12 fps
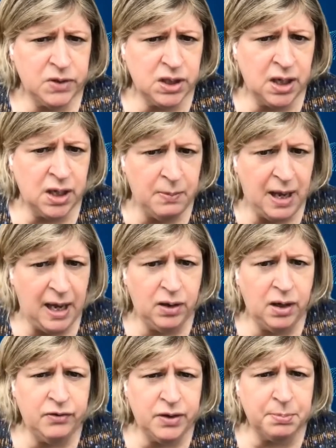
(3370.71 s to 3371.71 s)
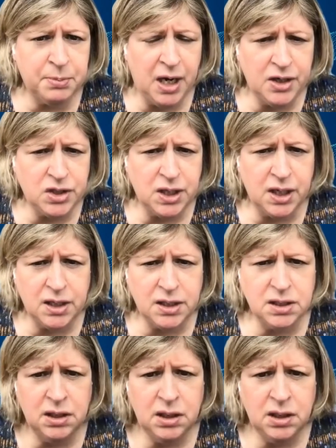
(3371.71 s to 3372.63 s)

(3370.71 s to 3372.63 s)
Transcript: come out of the project.